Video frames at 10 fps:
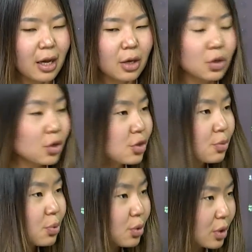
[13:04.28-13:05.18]

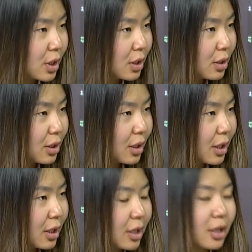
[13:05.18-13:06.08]
contributing
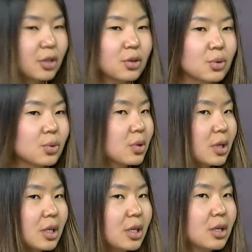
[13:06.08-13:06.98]
to
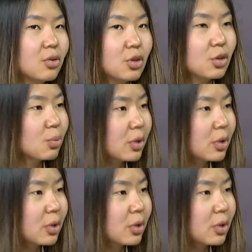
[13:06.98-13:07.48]
the renewable